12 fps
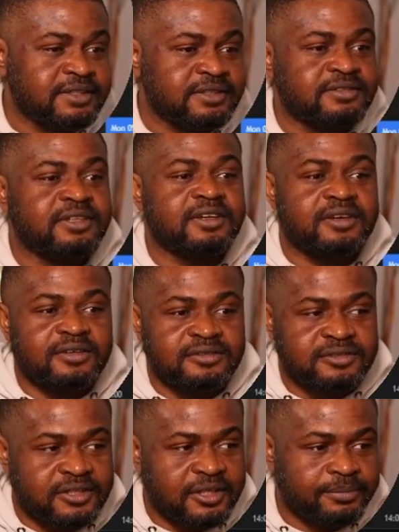the
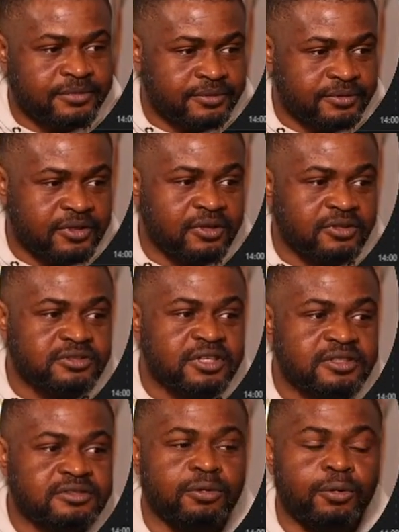concept. The
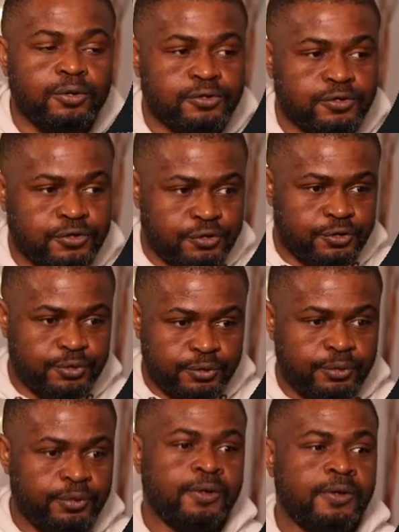concept holds true.
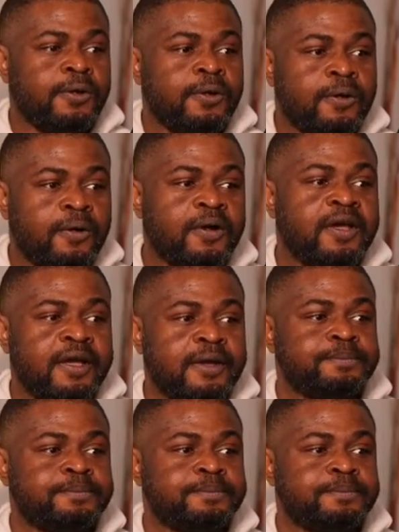Okay?